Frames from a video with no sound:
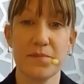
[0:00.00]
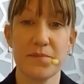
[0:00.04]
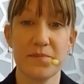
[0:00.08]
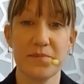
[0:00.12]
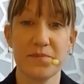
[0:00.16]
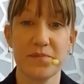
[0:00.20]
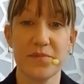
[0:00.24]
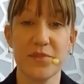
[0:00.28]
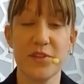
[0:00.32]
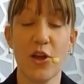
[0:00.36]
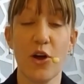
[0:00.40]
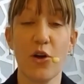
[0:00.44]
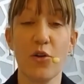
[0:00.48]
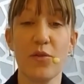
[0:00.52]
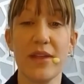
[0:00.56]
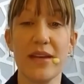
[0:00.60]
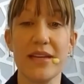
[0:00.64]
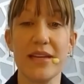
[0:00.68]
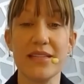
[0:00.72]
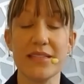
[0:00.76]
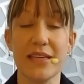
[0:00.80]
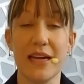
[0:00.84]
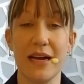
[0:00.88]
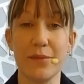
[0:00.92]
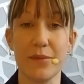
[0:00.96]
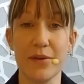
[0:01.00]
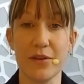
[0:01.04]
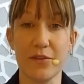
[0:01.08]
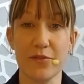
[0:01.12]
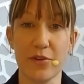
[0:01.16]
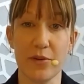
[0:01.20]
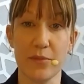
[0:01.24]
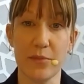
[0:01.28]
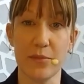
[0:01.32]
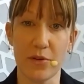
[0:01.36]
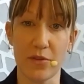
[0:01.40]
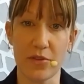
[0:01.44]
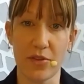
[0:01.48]
know that it's coming
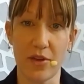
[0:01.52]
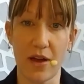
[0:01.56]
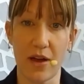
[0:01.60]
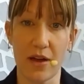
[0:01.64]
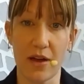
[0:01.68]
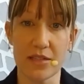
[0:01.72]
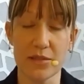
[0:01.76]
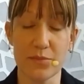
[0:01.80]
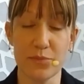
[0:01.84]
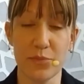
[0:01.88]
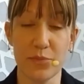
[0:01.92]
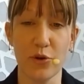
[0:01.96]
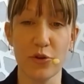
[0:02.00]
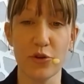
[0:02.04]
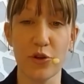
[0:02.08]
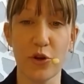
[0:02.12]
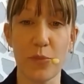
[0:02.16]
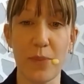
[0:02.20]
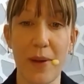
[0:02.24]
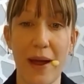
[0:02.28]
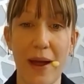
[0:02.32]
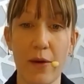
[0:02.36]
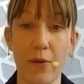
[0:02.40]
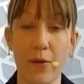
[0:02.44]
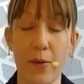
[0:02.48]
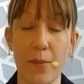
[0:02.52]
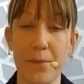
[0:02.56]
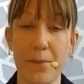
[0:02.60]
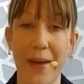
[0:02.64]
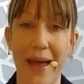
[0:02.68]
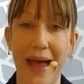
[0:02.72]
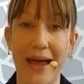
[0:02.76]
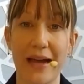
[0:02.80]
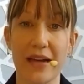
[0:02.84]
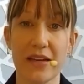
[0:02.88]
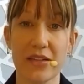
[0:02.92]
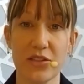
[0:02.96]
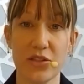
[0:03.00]
from your thought. Pull your power
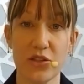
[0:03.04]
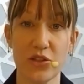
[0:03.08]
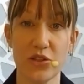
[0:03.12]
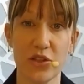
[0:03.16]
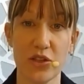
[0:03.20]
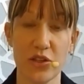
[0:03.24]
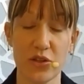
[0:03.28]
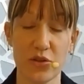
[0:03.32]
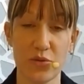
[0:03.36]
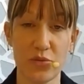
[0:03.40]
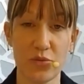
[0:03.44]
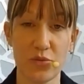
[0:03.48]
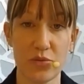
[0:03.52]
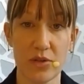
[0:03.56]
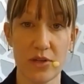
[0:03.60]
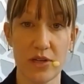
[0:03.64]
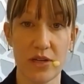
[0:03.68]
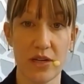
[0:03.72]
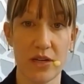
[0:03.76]
back to you.